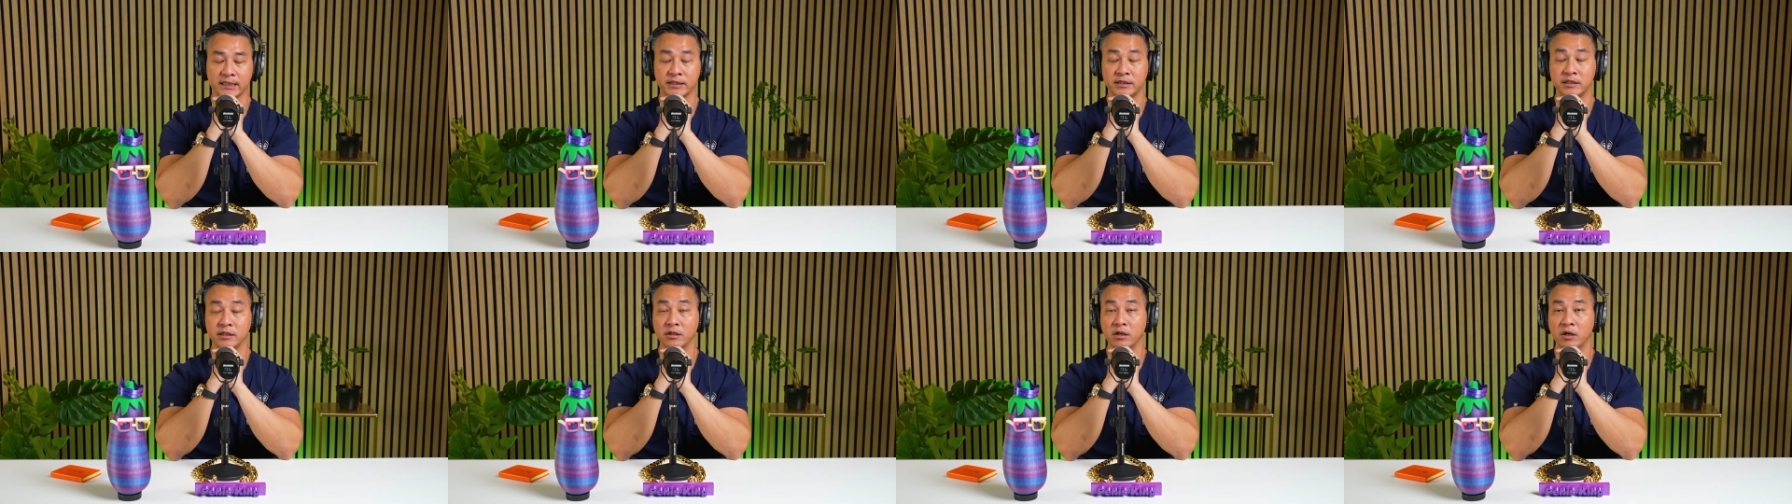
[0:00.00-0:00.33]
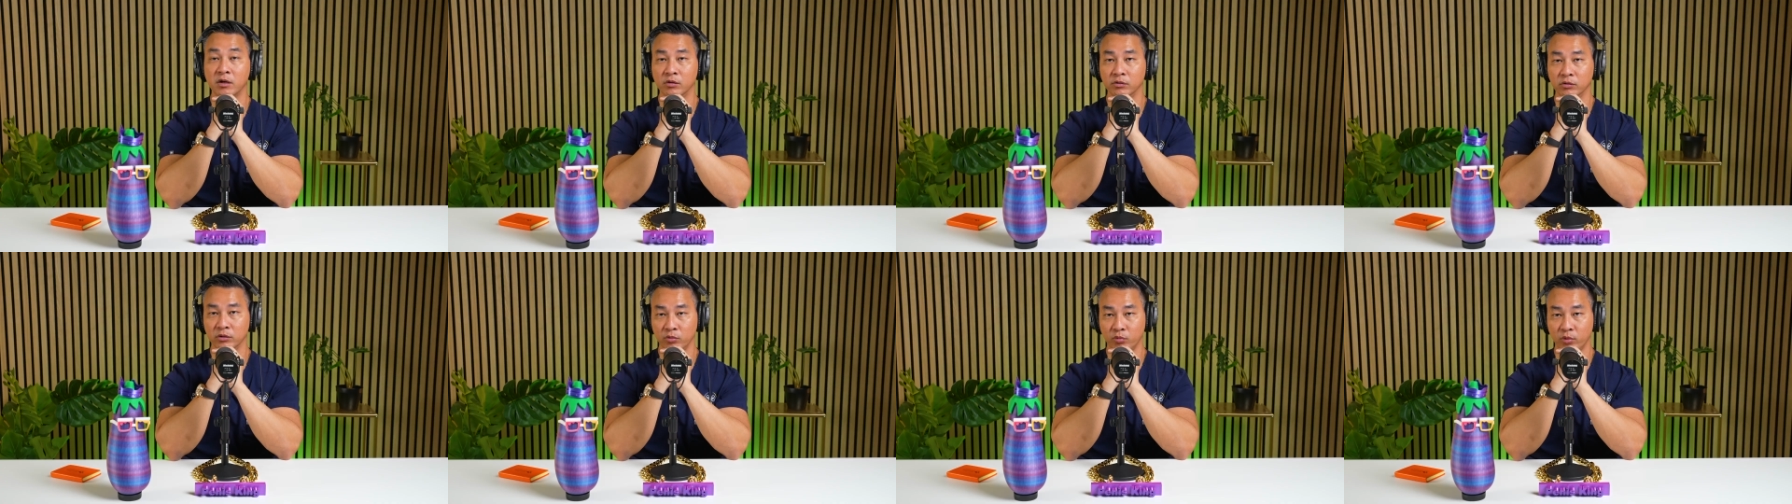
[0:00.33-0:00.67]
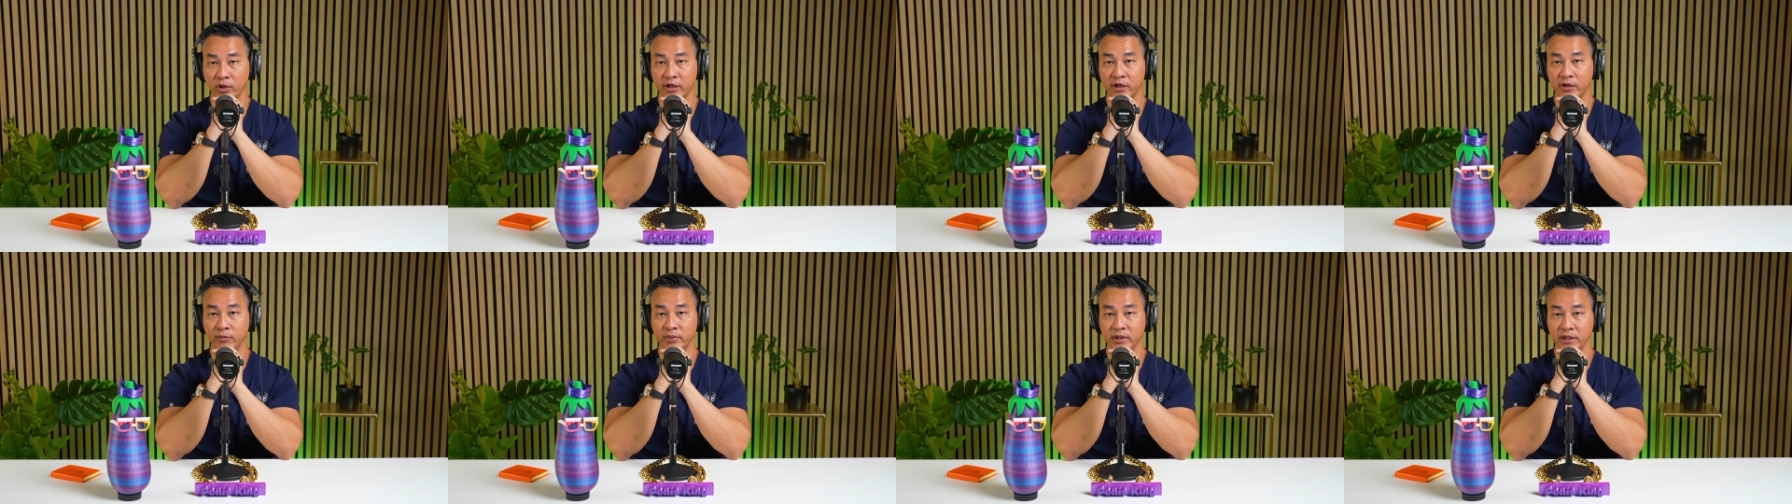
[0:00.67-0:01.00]
the only
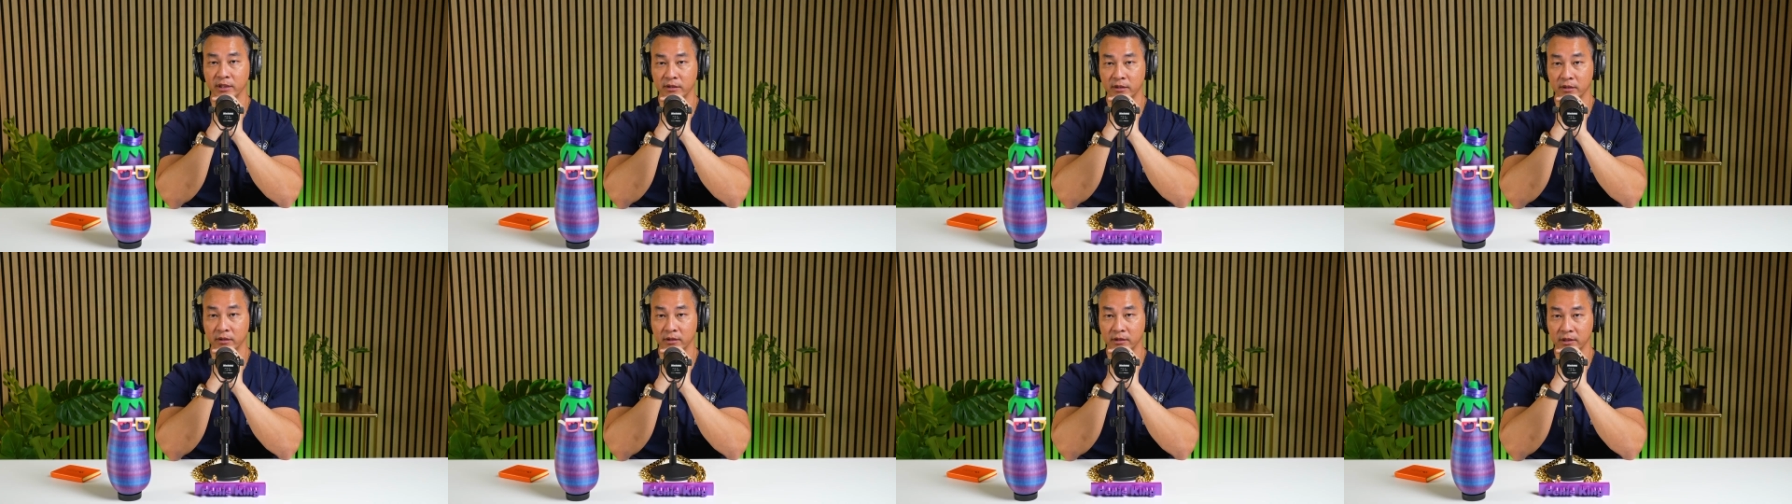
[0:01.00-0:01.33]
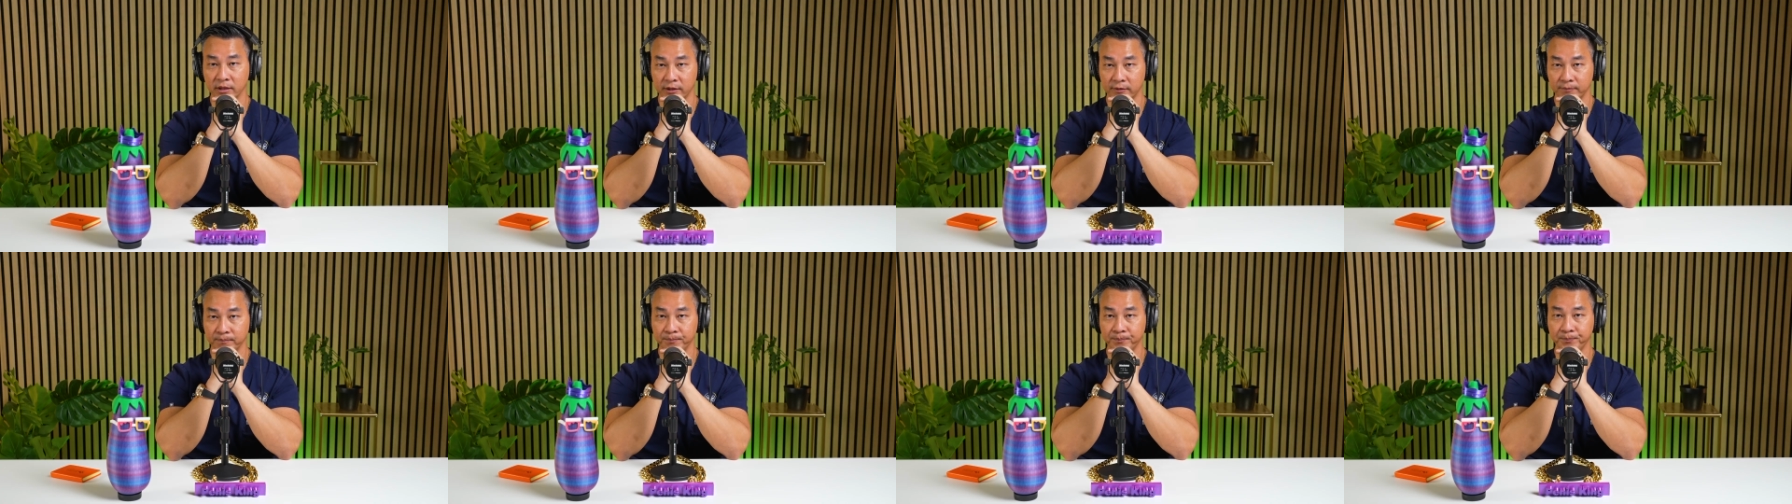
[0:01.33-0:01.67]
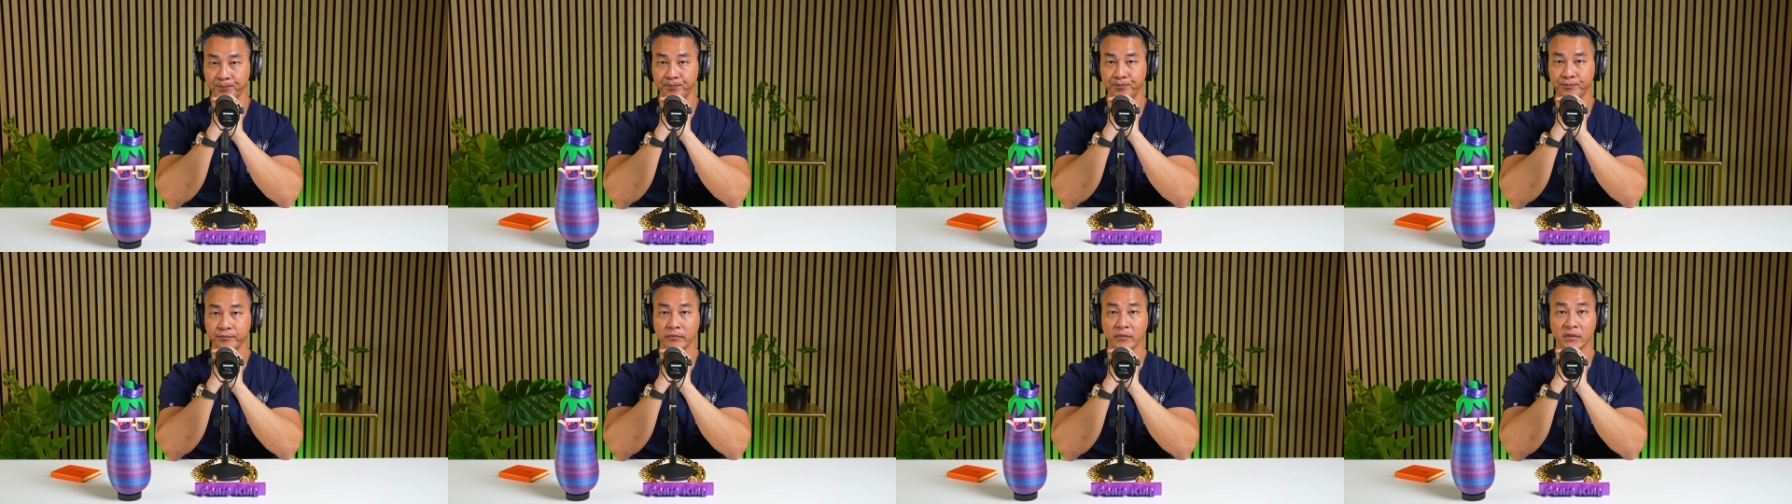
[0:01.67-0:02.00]
way to be good.
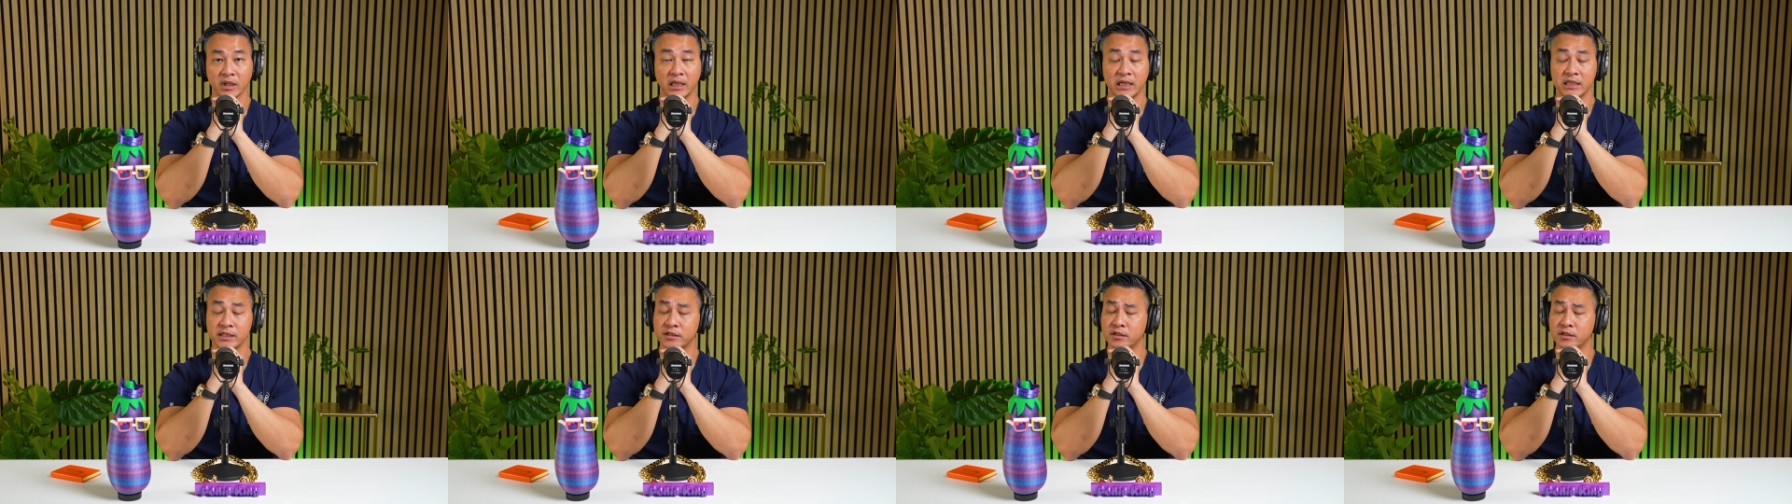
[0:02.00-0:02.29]
And